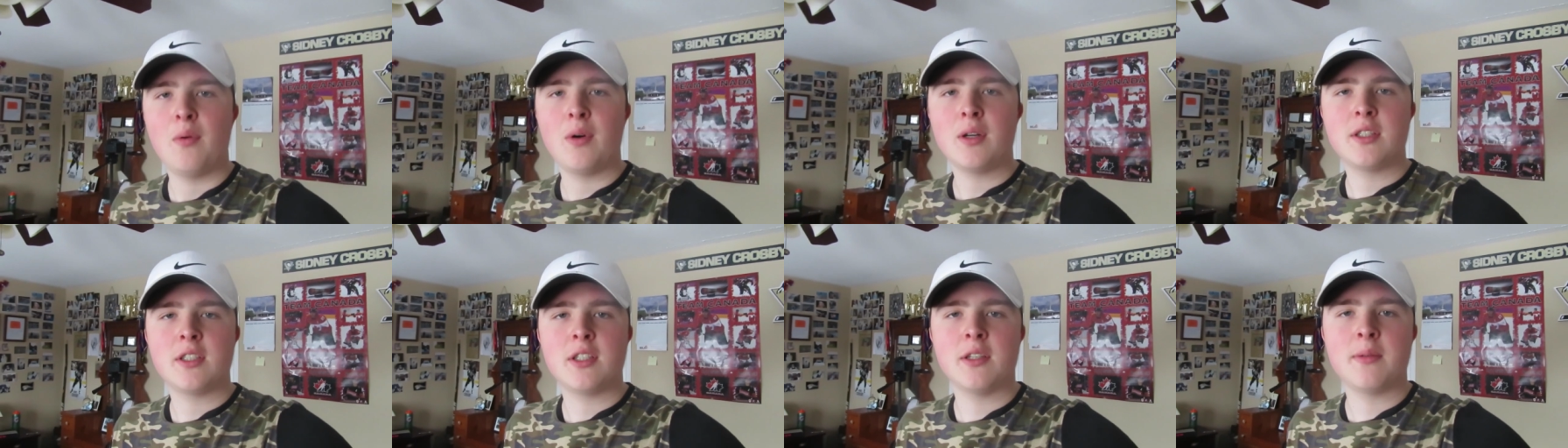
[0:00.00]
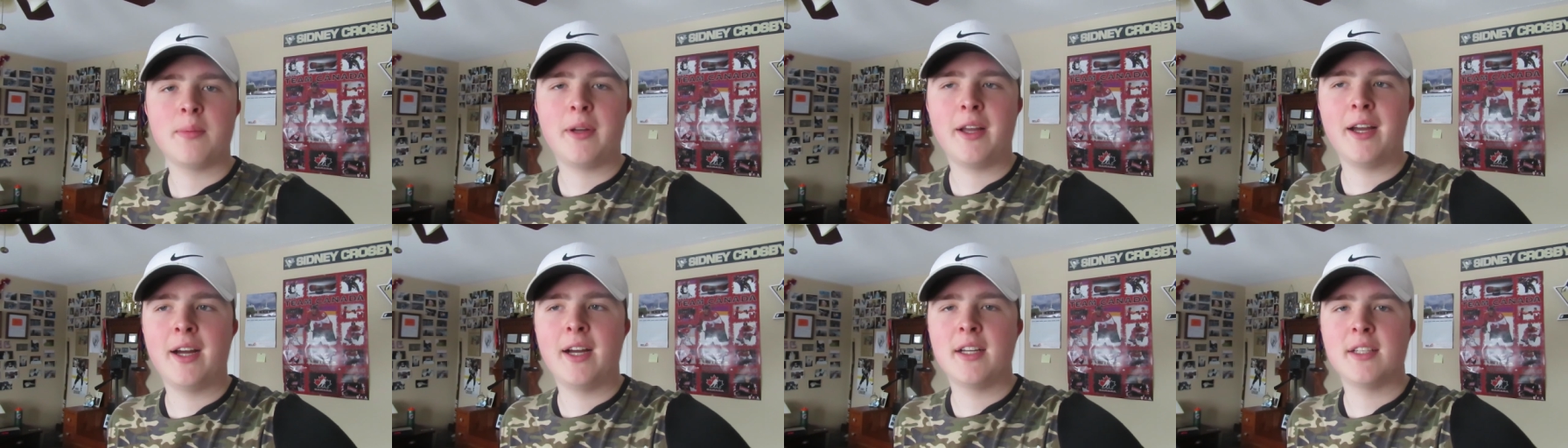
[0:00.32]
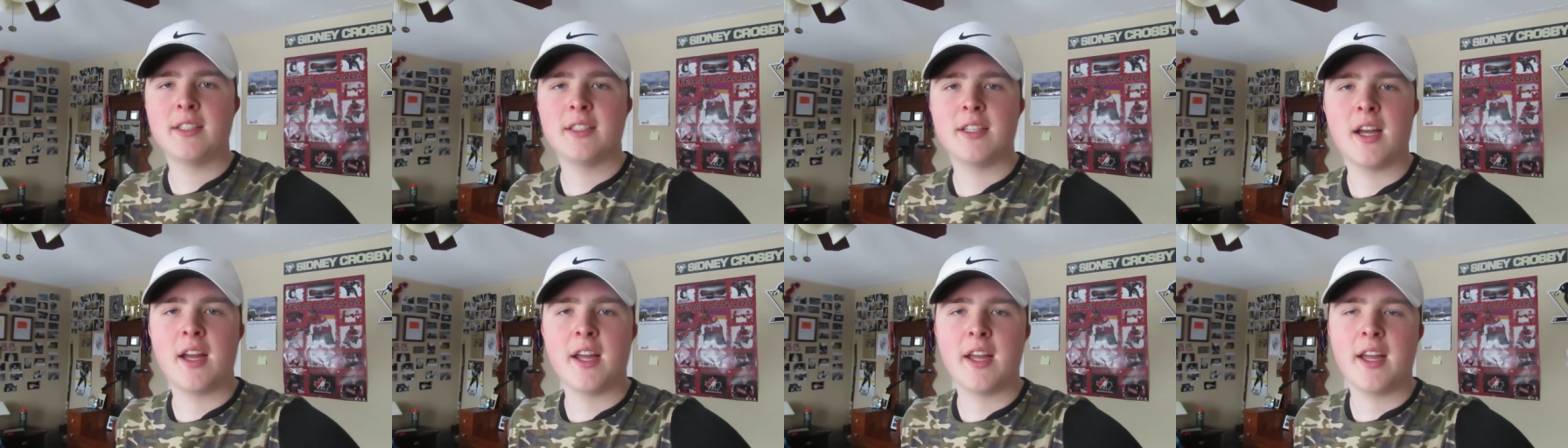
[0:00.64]
What's up
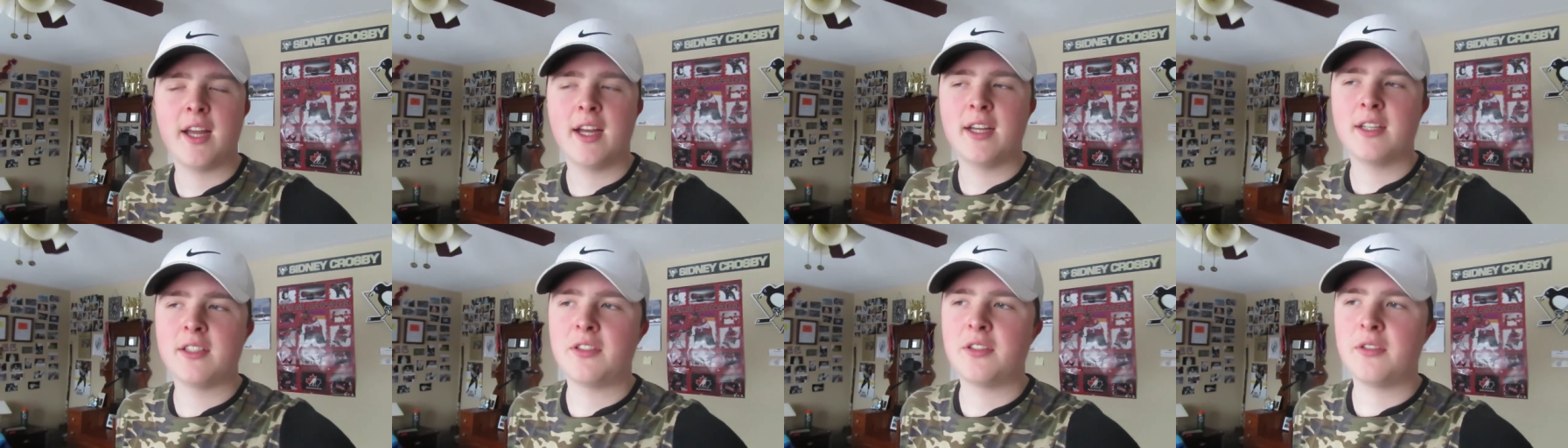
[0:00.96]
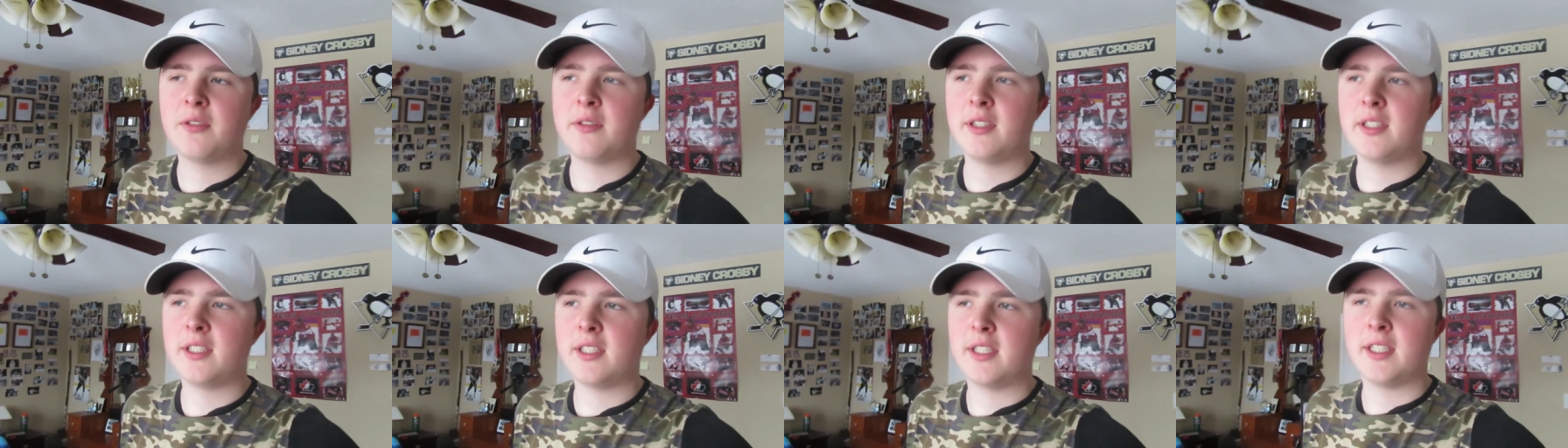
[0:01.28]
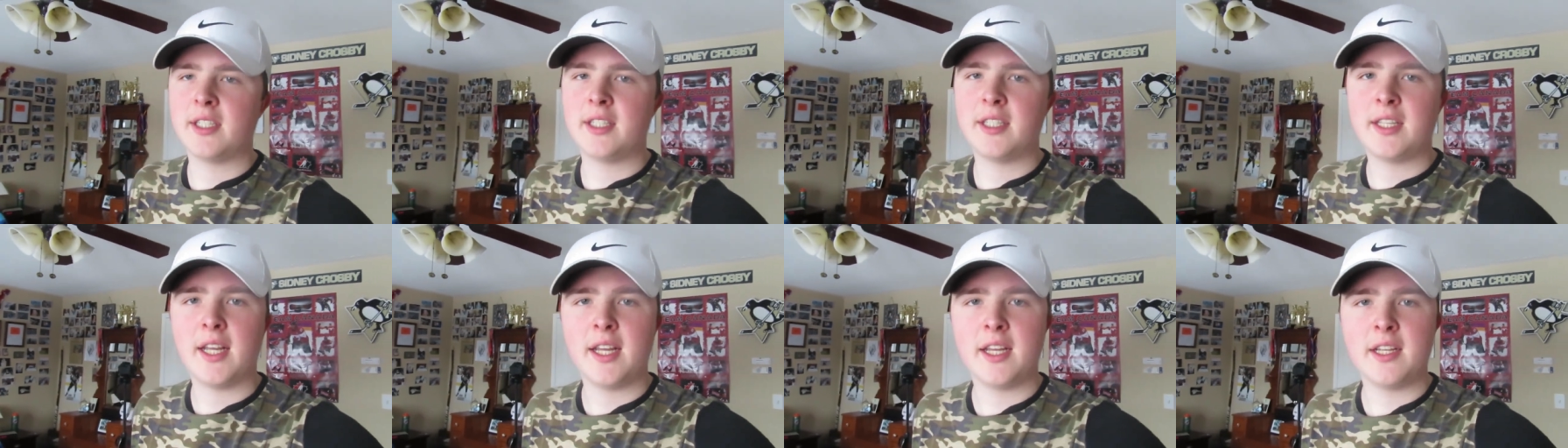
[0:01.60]
guys, how you guys doing
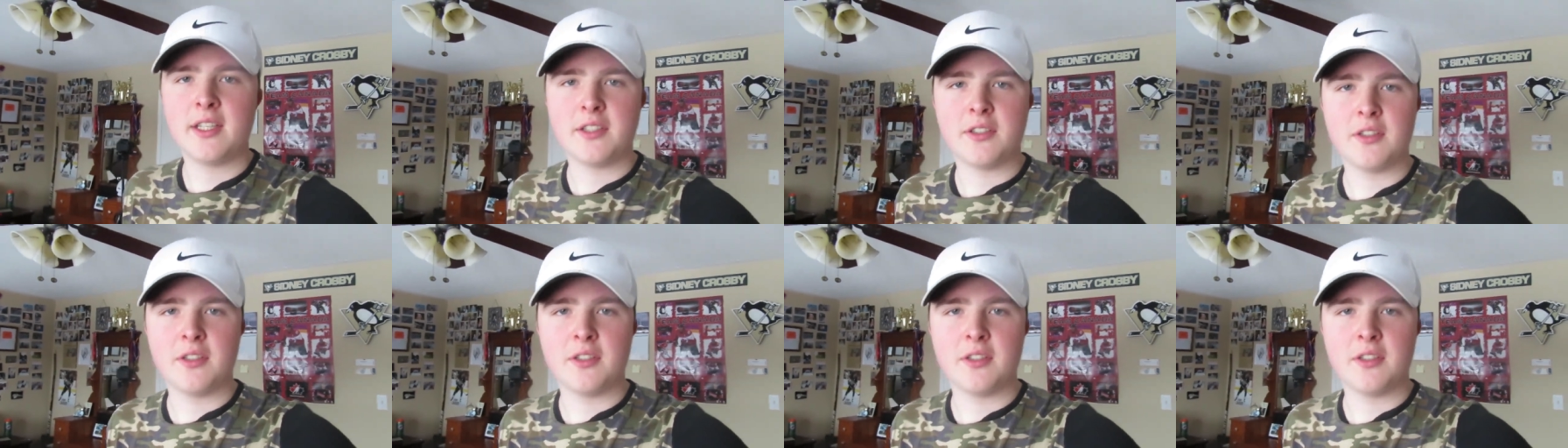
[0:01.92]
today?